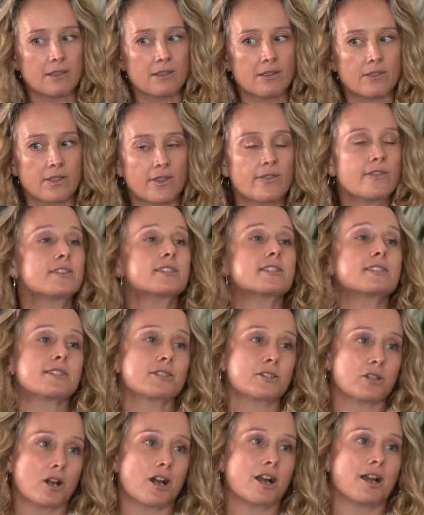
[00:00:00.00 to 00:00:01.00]
Then this is the
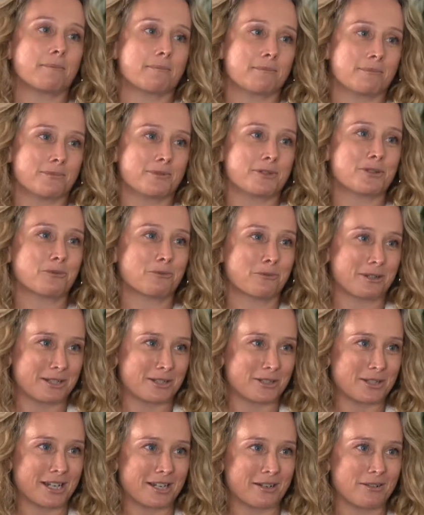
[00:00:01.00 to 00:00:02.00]
time to
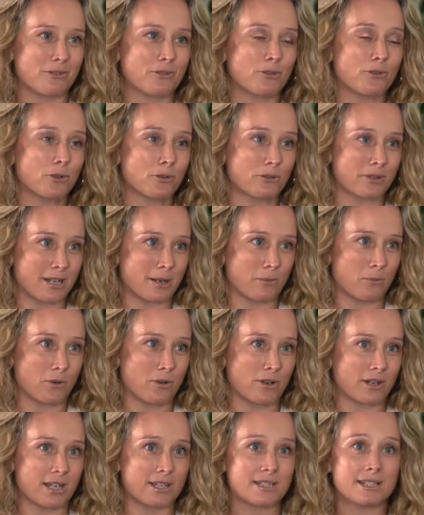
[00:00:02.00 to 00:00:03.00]
reach out through your
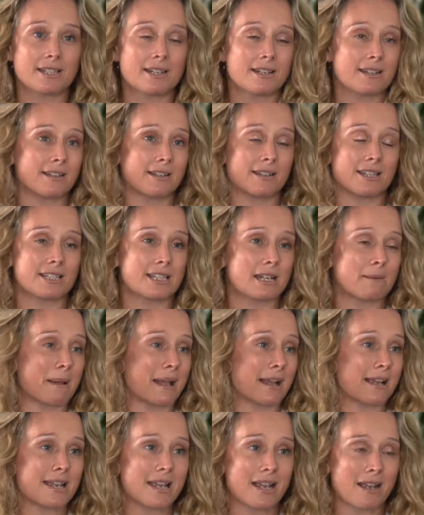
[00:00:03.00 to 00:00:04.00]
network. Is it a
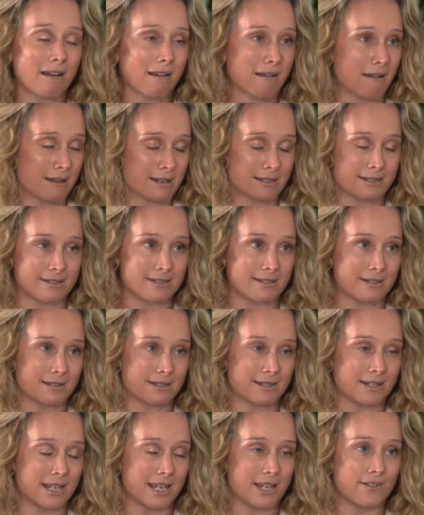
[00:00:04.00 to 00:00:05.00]
banking client? Is it
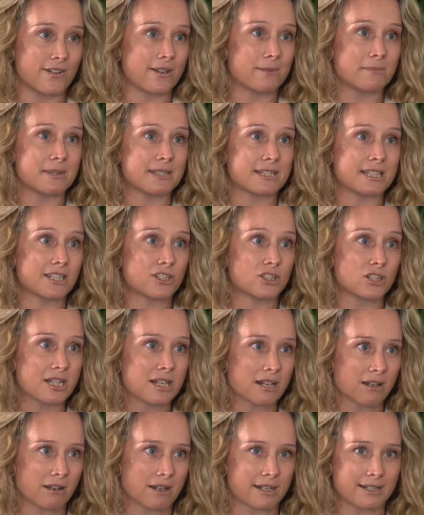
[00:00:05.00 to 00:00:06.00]
an FMCG
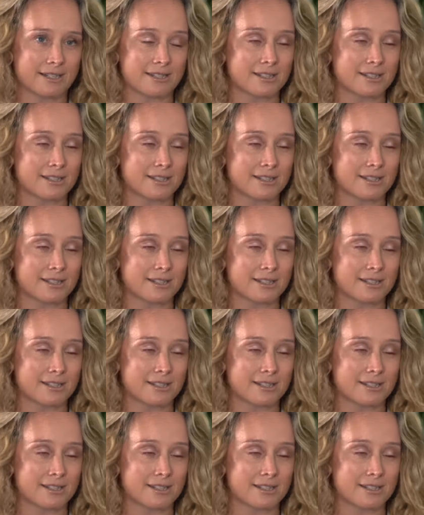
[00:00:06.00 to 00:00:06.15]
client?